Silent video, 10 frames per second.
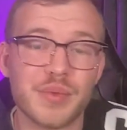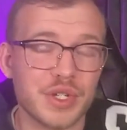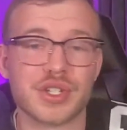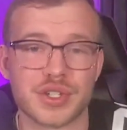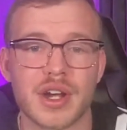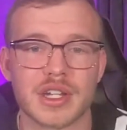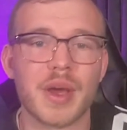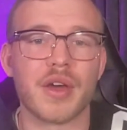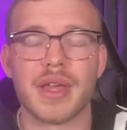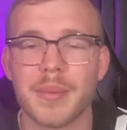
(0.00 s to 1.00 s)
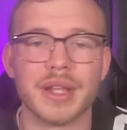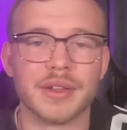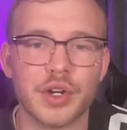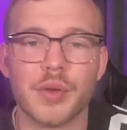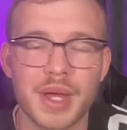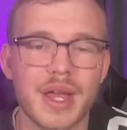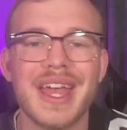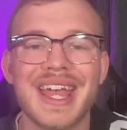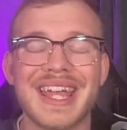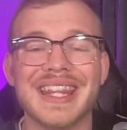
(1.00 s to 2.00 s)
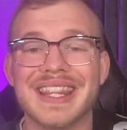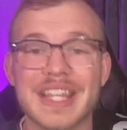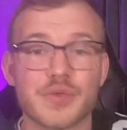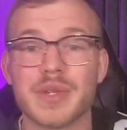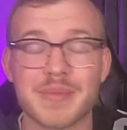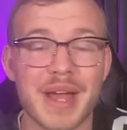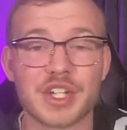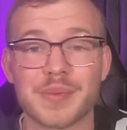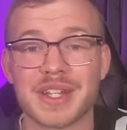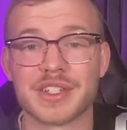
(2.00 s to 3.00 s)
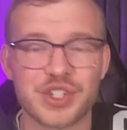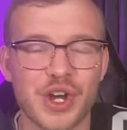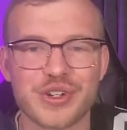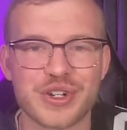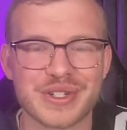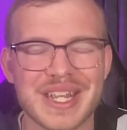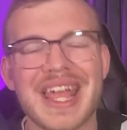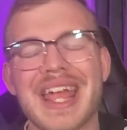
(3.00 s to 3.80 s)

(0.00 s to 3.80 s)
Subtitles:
We just talked about him a little bit in this week's matchup against the Chargers.